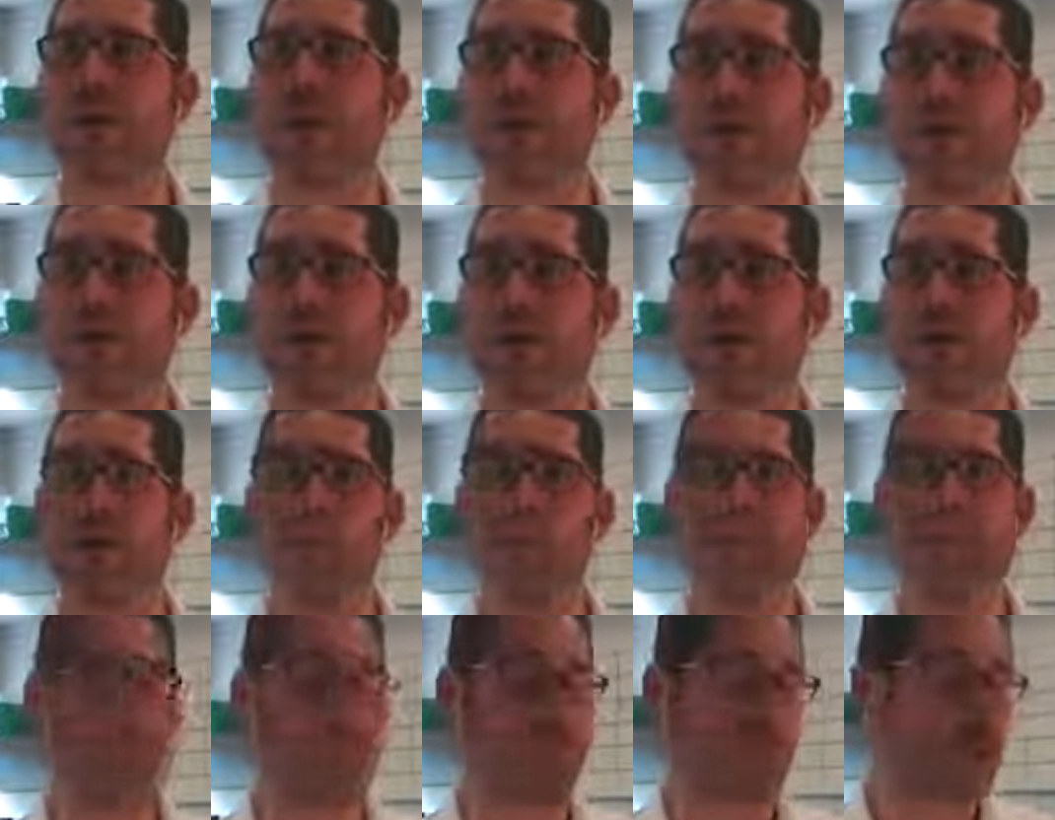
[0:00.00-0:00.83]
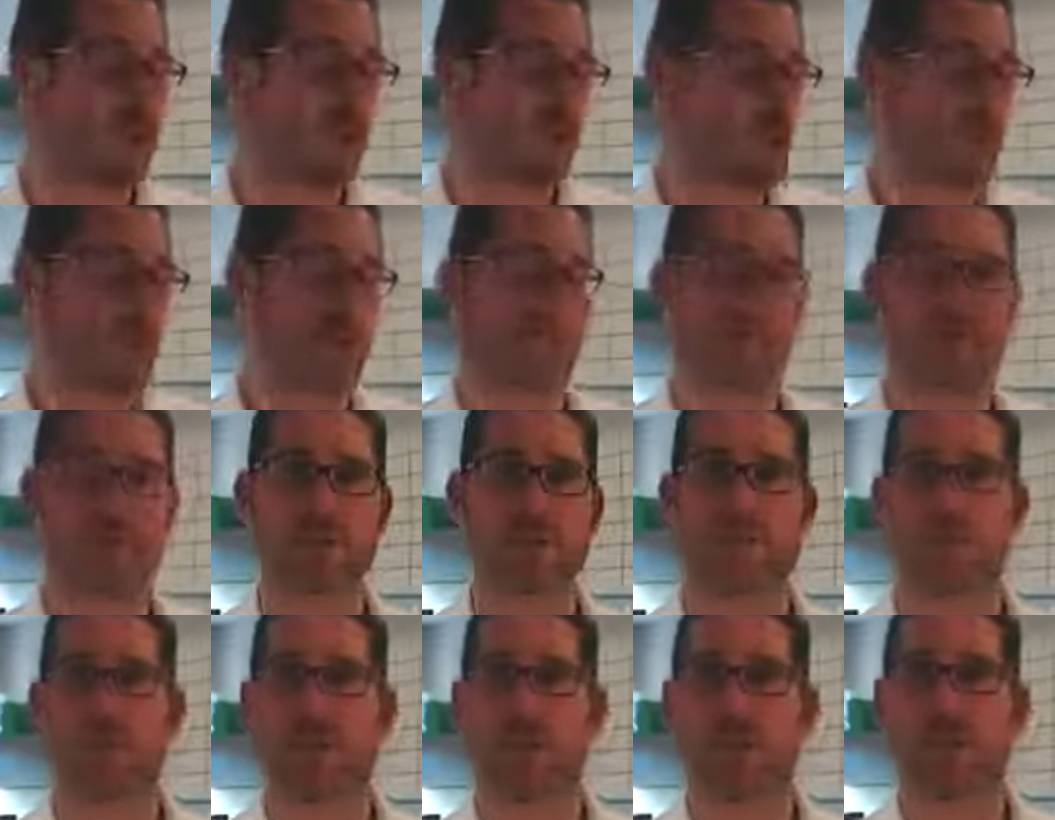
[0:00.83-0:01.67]
Again, follow us
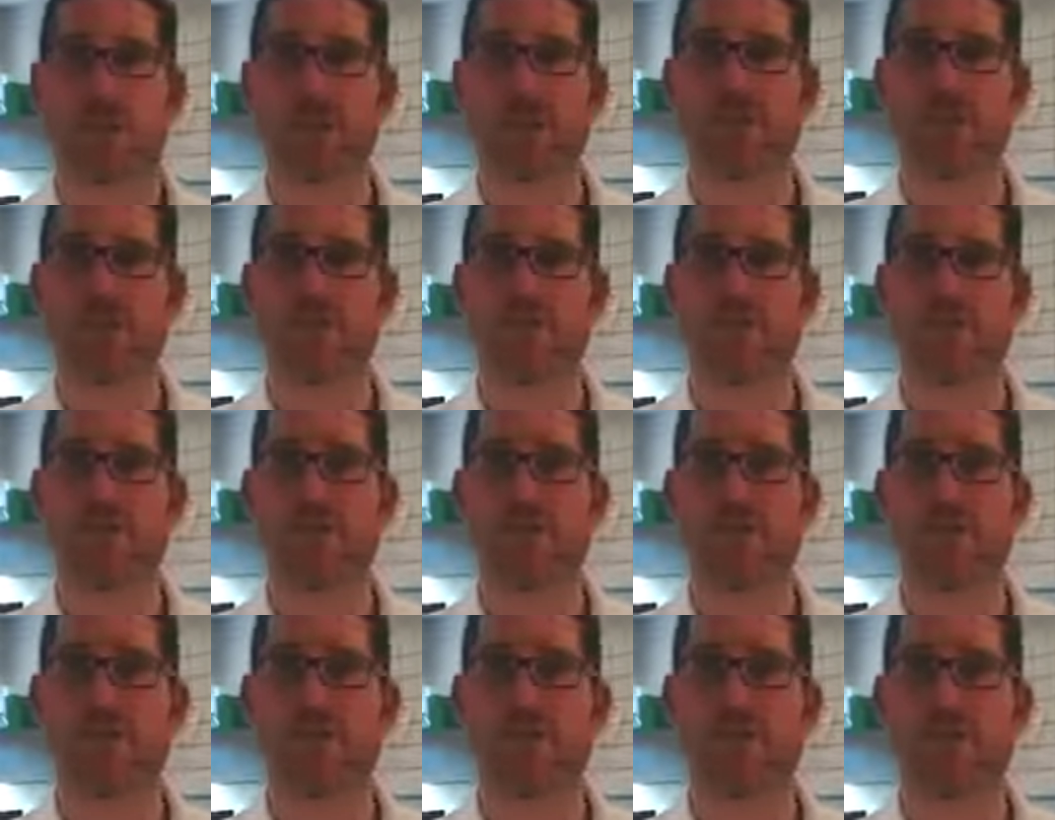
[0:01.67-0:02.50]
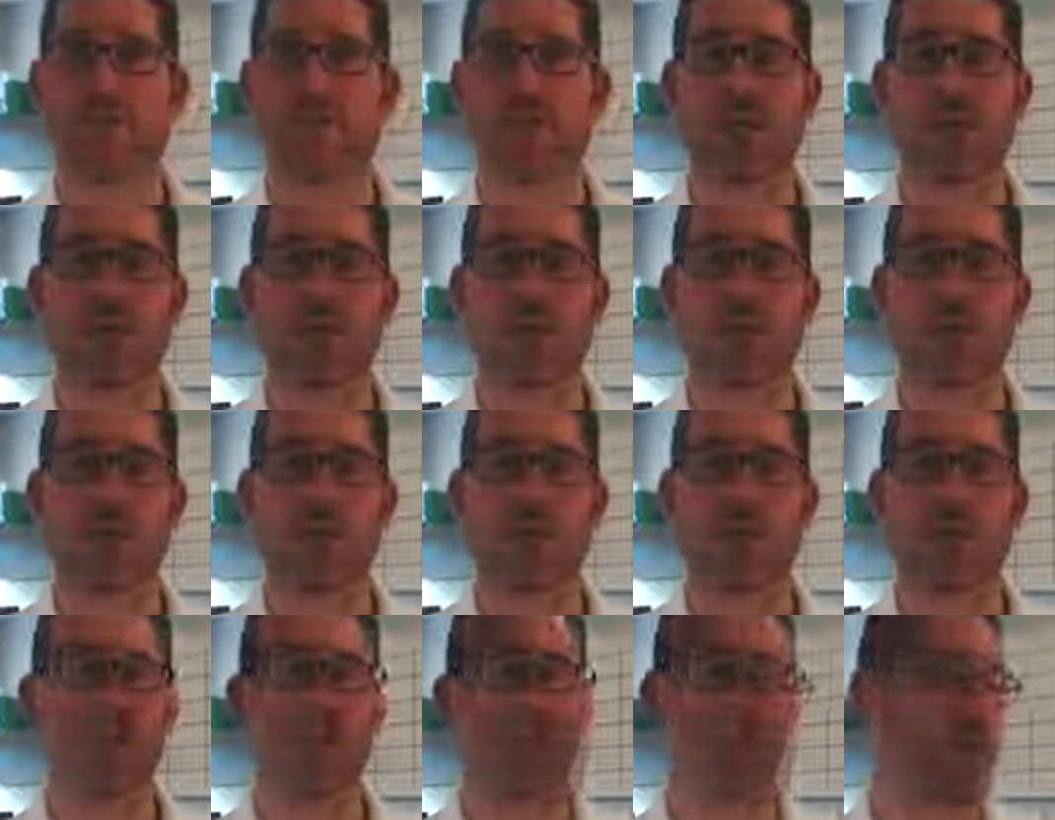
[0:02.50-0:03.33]
on Facebook, guys. I'll be
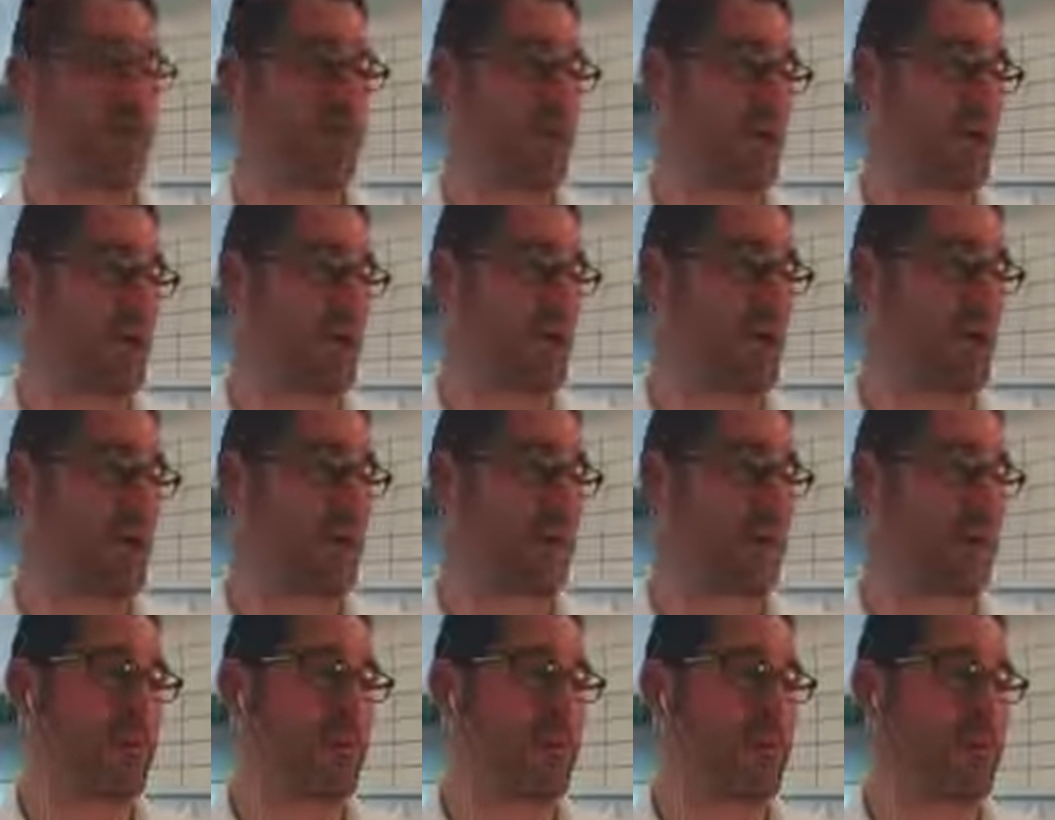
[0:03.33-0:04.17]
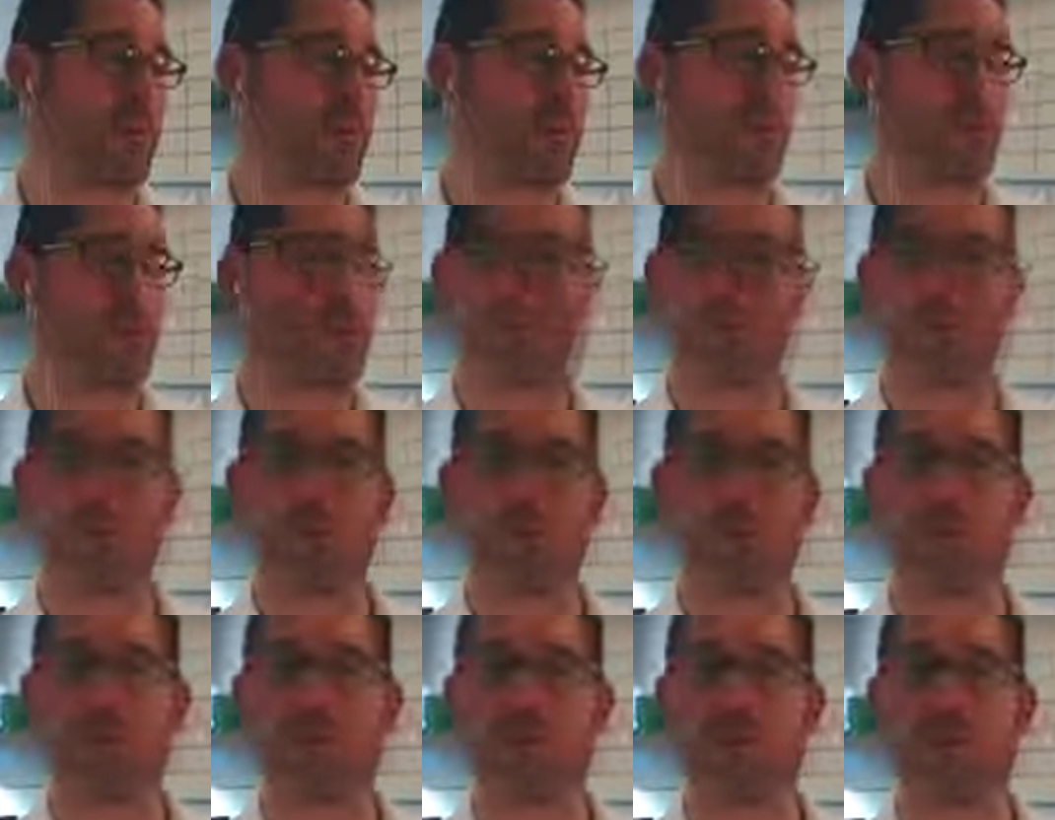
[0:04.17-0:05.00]
doing a live prospecting call a little
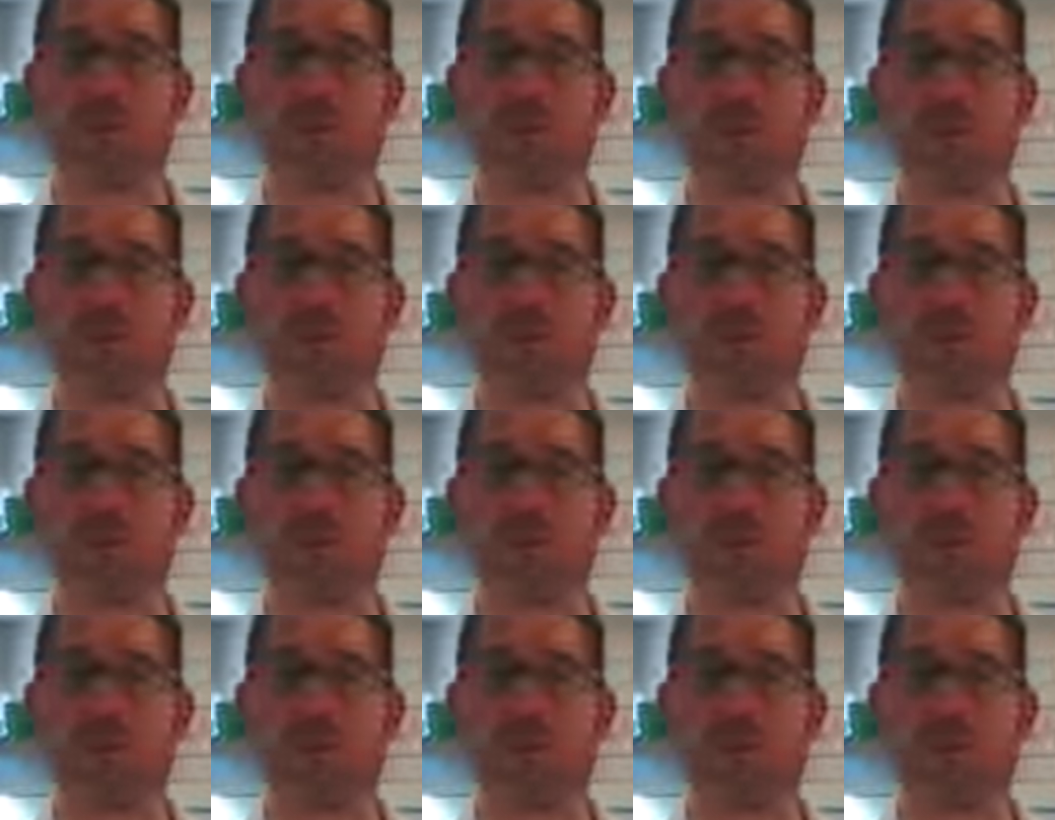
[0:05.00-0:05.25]
bit later at